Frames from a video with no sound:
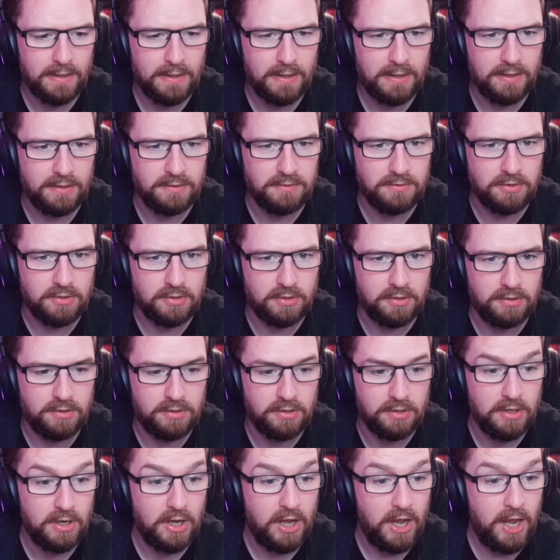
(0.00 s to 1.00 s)
is good.
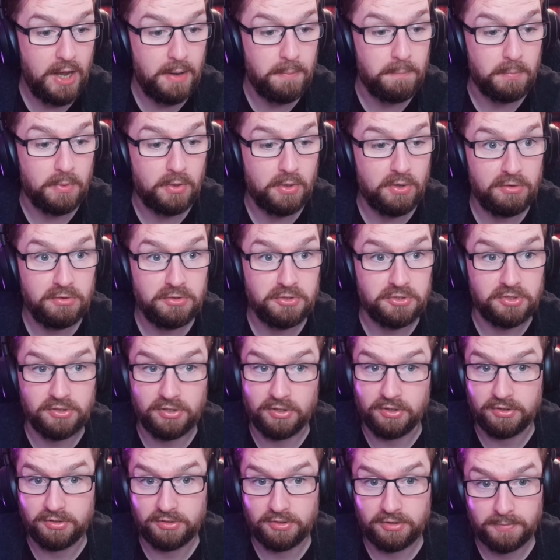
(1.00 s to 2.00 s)
Gorgeous
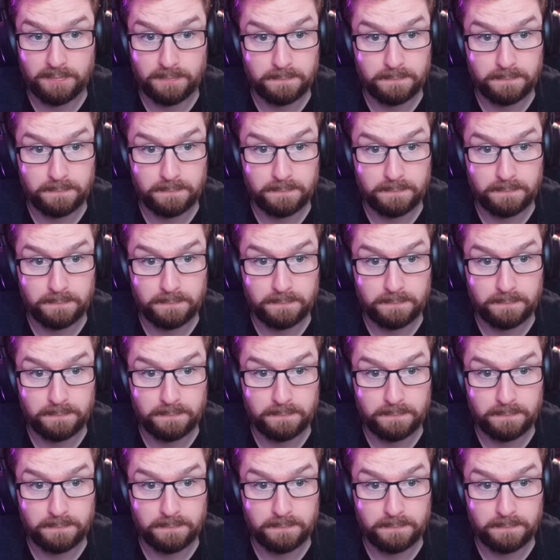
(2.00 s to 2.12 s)
Husk.